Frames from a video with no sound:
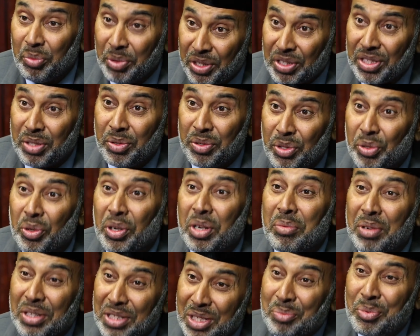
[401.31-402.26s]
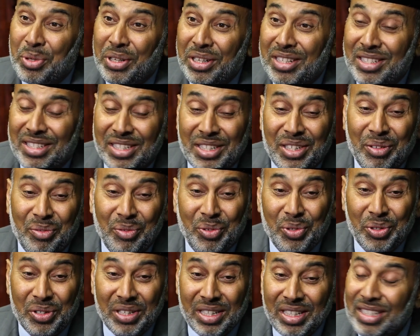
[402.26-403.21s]
because they were talking about just putting a single
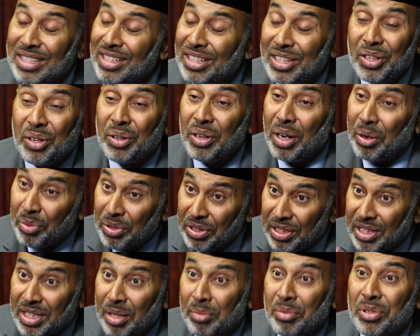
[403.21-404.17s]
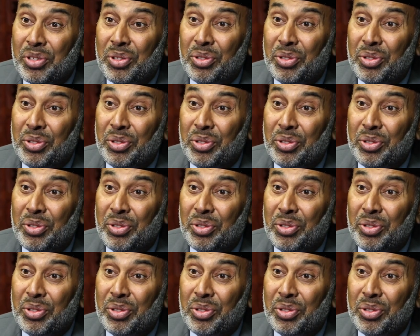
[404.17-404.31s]
floor in. He said, no, I want a double